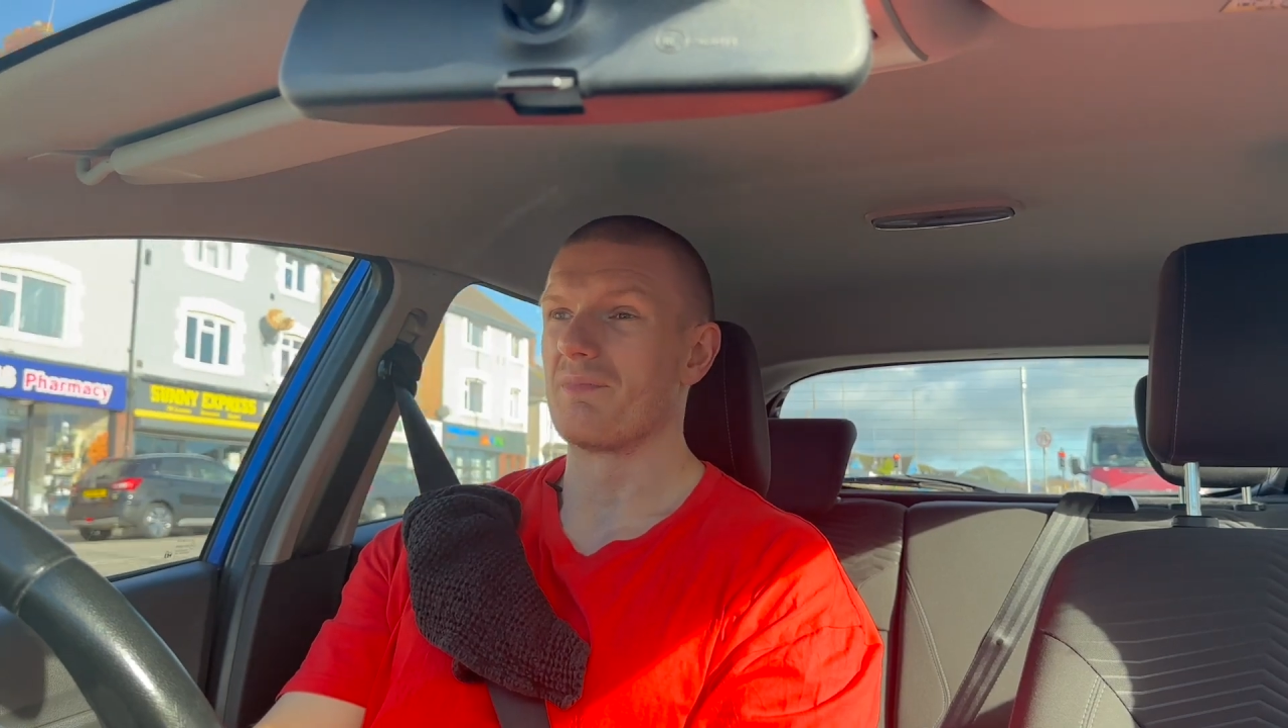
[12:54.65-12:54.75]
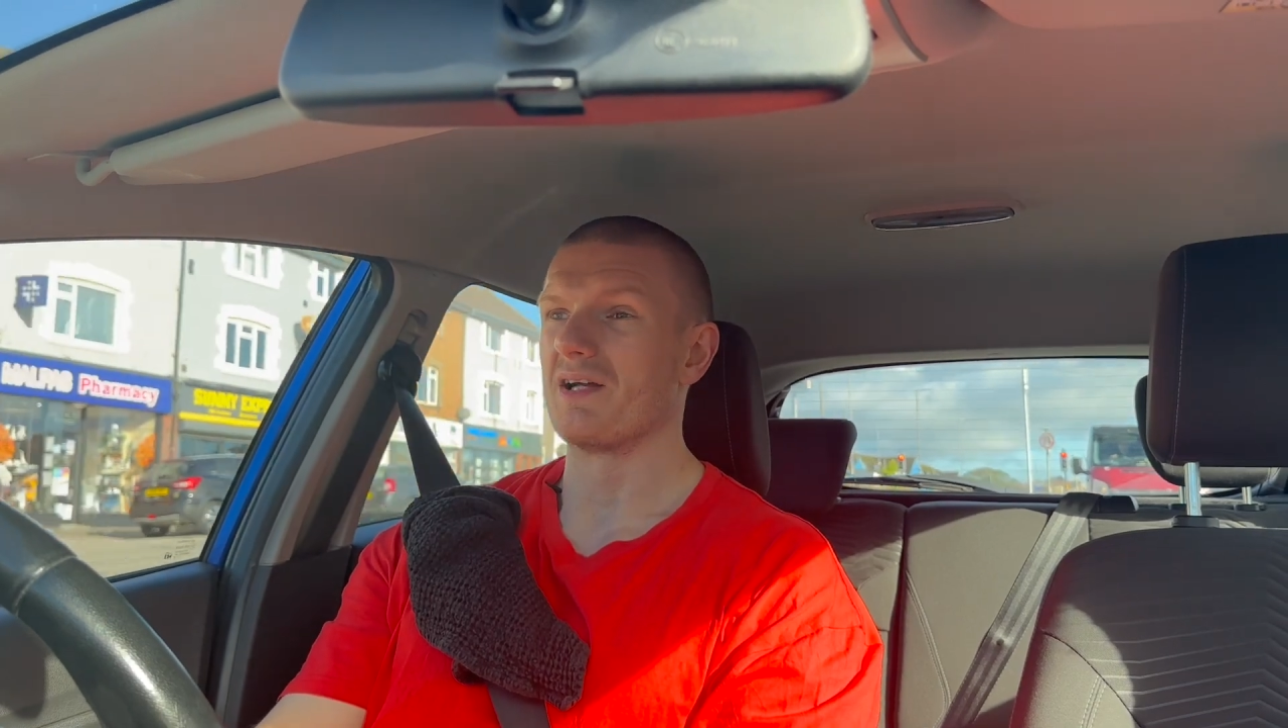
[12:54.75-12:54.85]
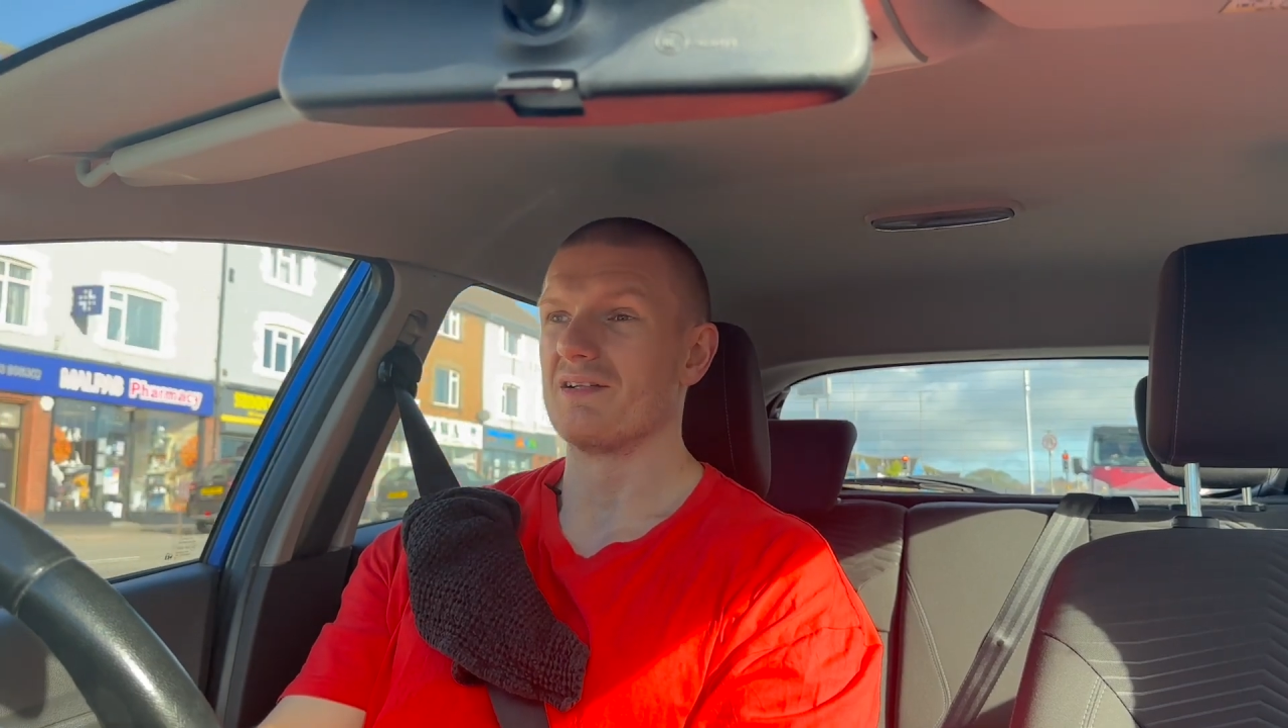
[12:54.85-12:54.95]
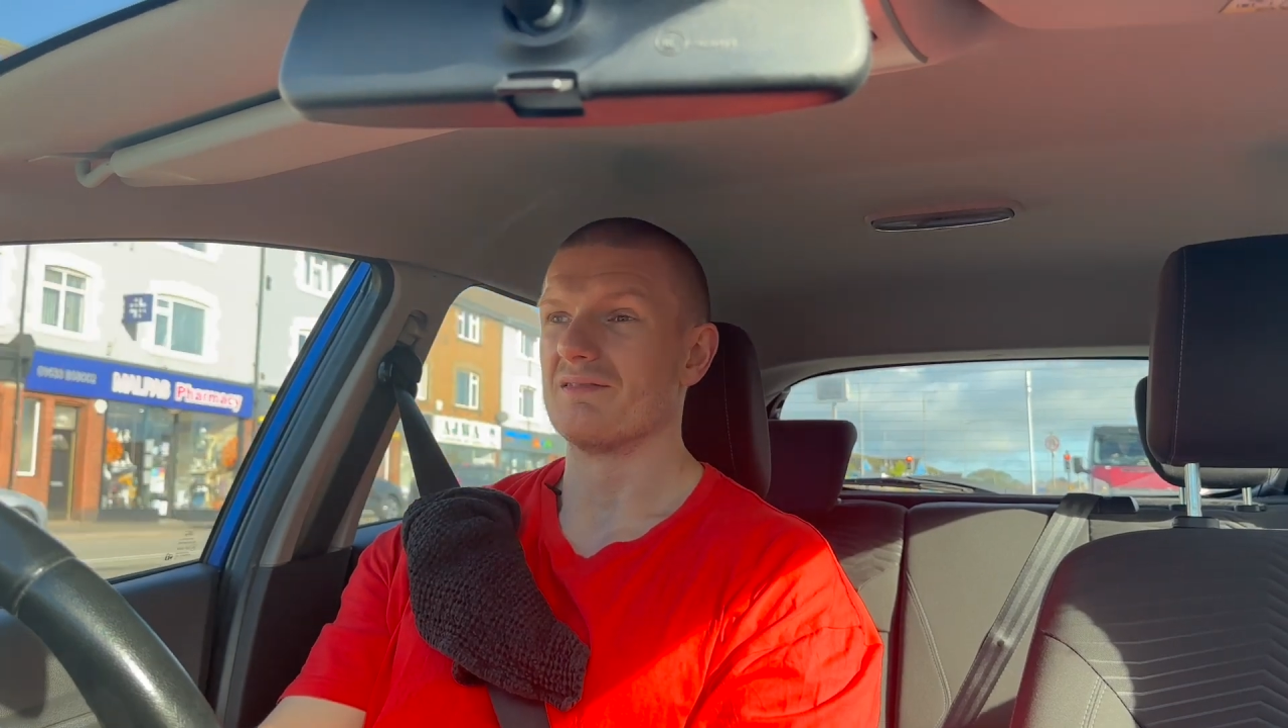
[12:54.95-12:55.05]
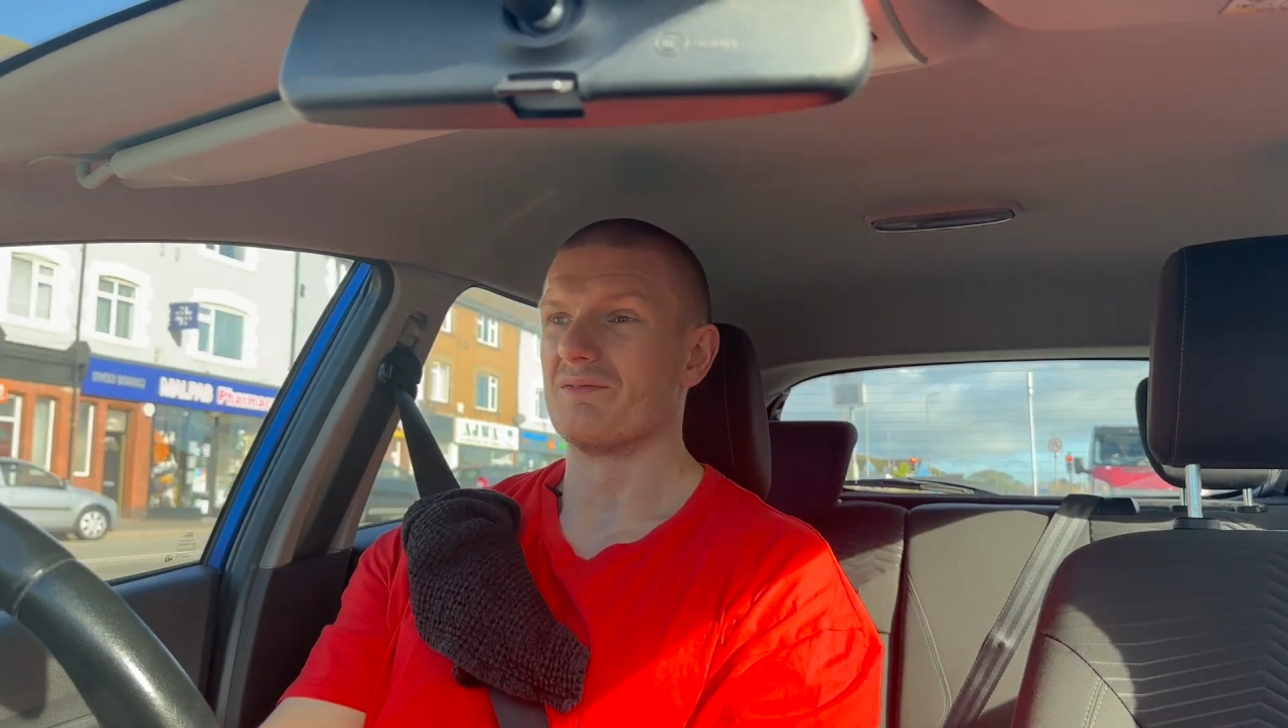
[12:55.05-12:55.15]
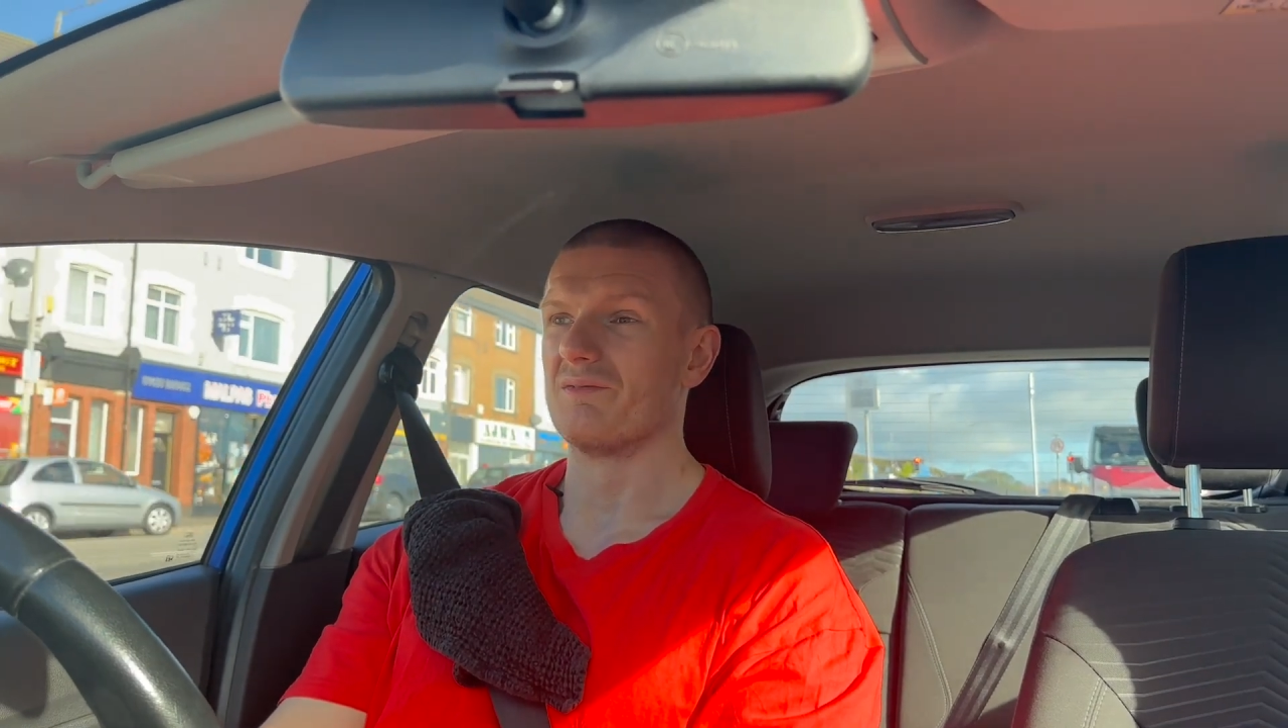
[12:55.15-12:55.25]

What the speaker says: I might